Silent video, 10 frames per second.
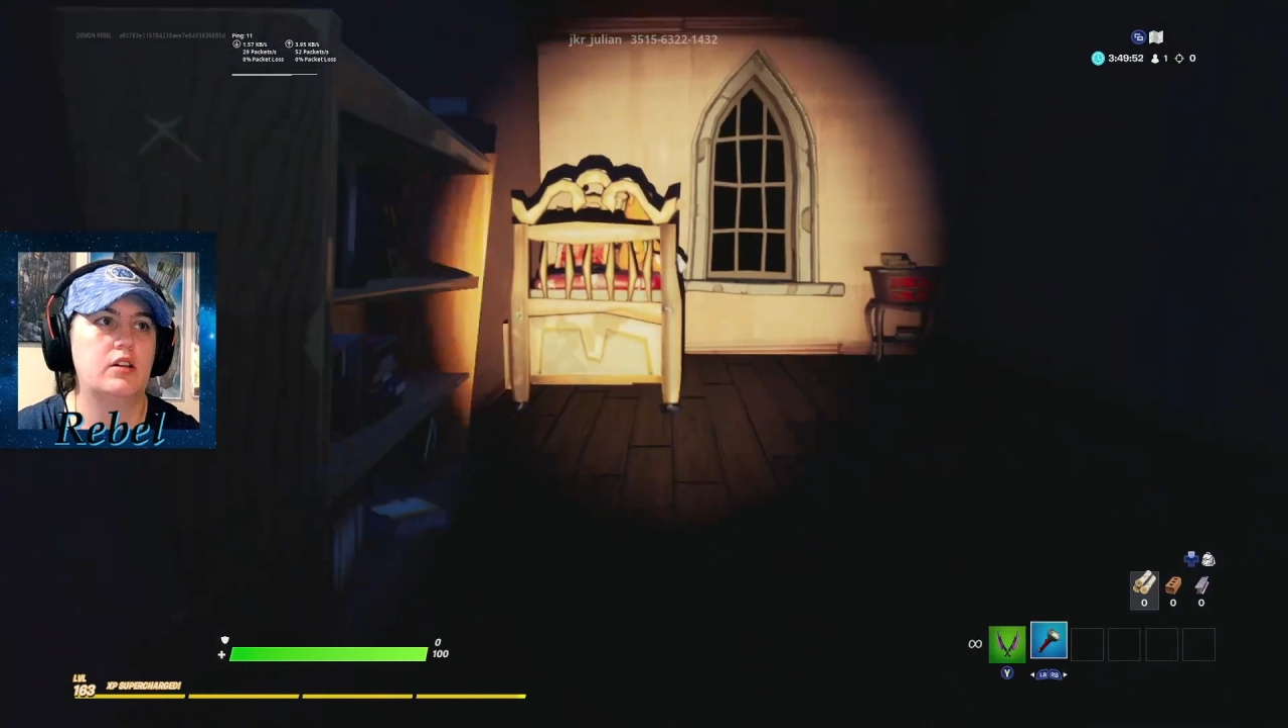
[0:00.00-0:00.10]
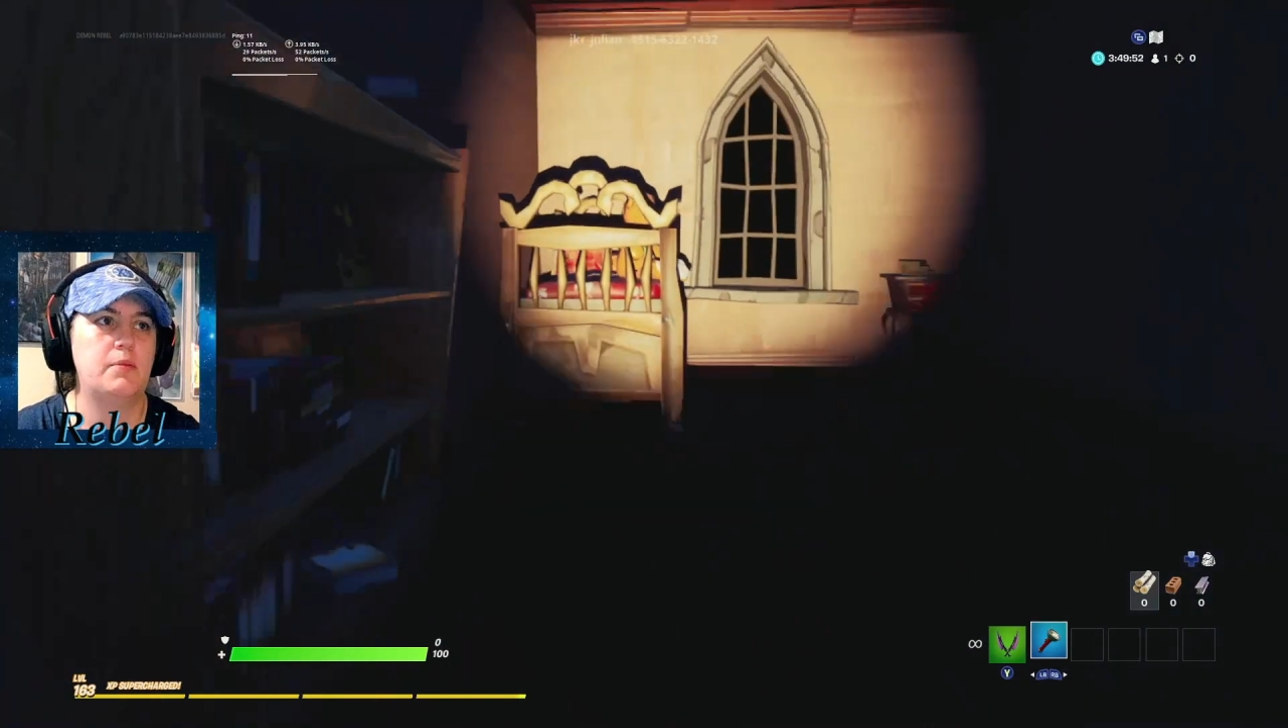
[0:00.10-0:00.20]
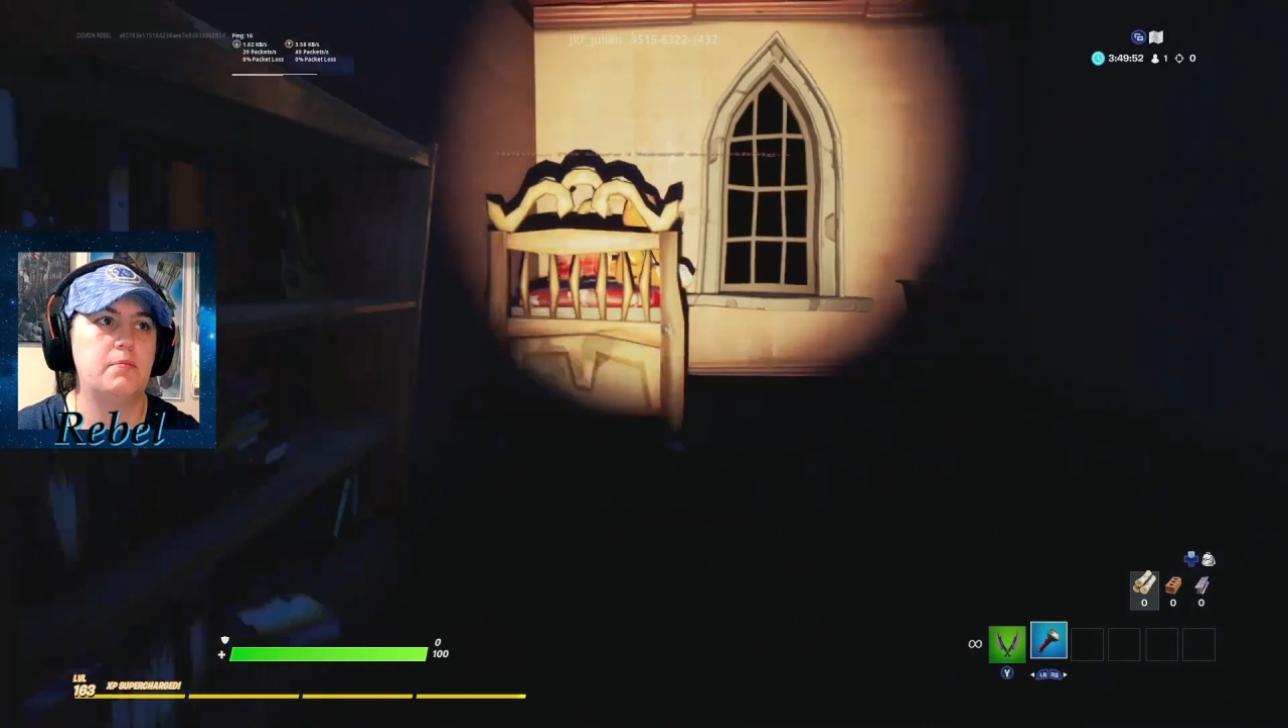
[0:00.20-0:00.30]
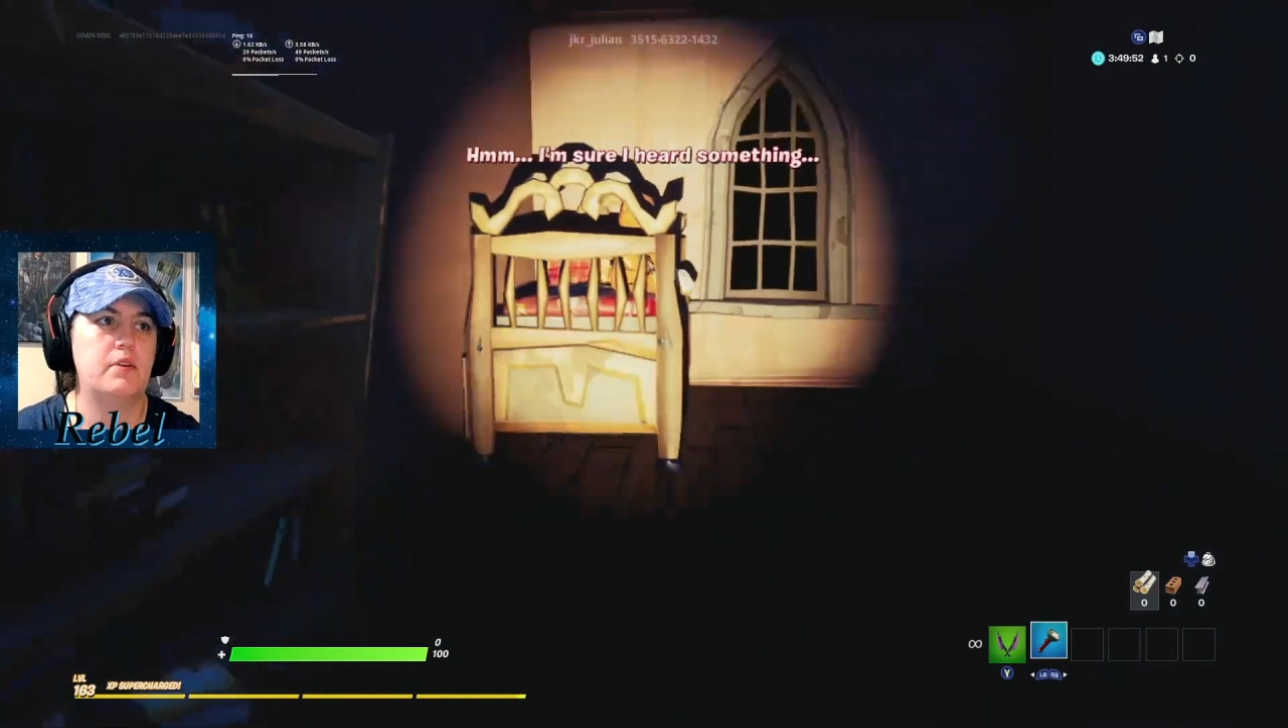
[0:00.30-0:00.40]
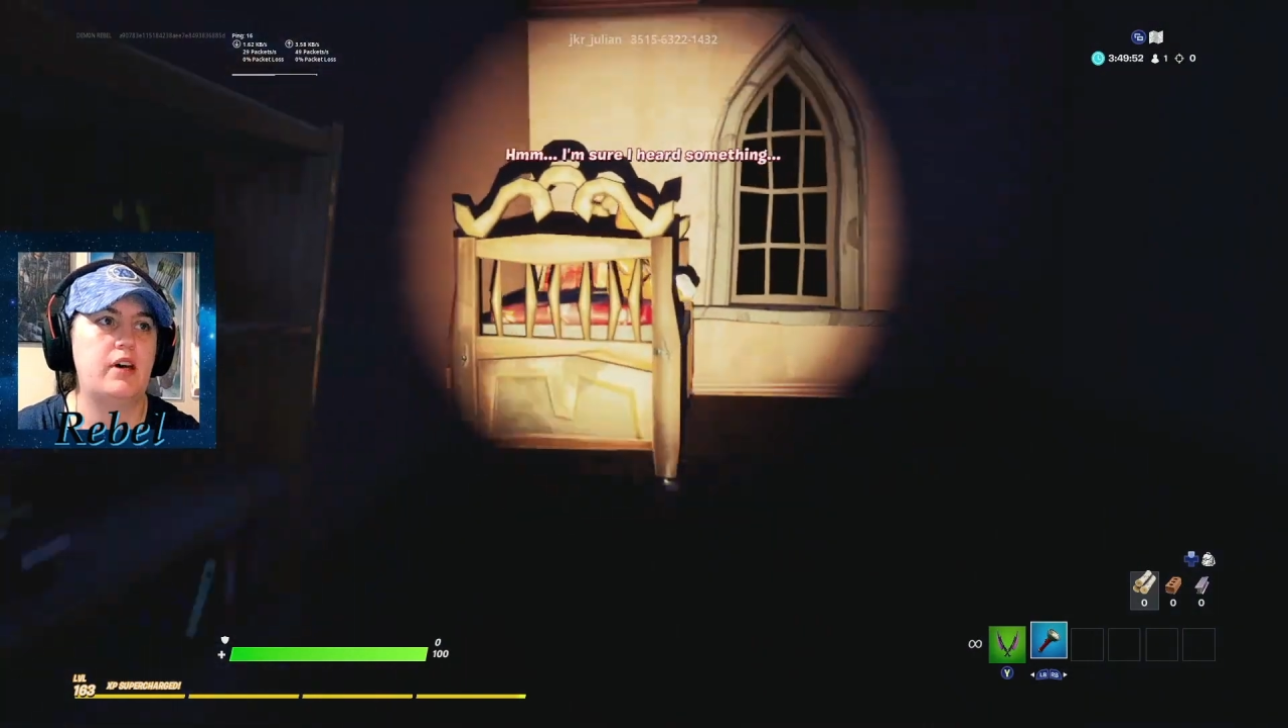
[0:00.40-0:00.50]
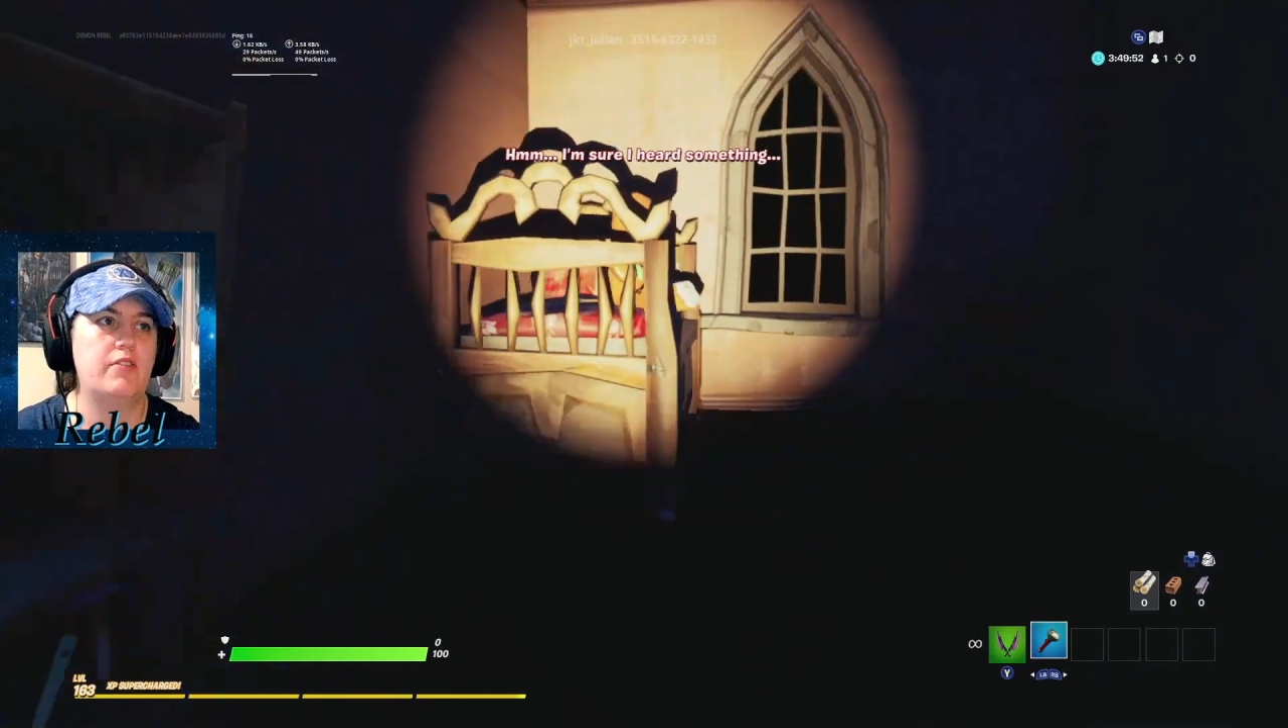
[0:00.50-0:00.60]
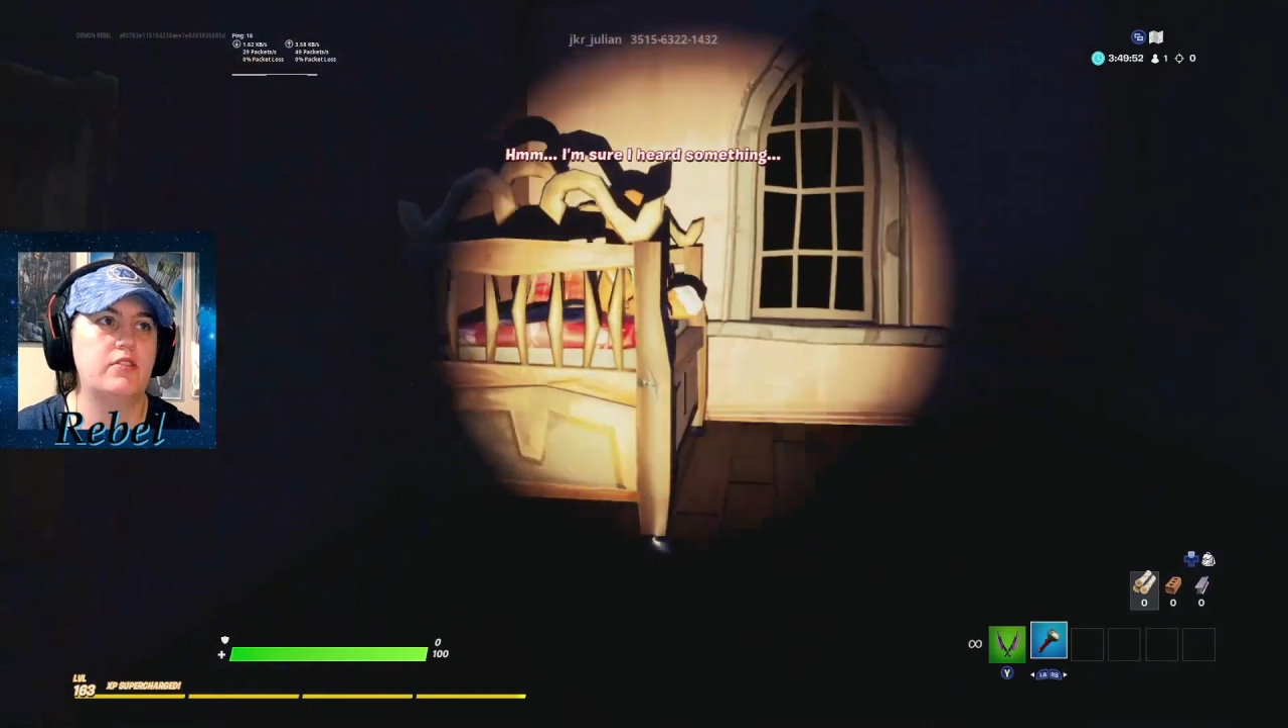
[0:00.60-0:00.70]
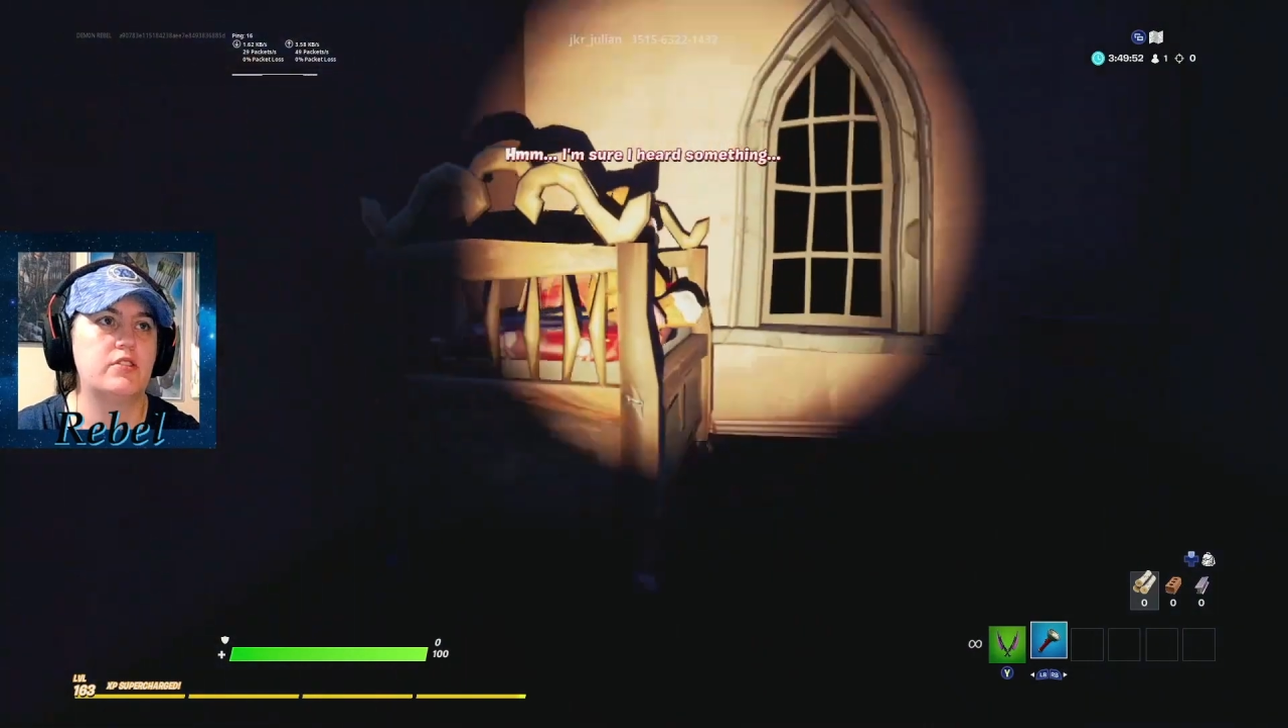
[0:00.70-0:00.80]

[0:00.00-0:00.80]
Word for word: Yep, Alfred's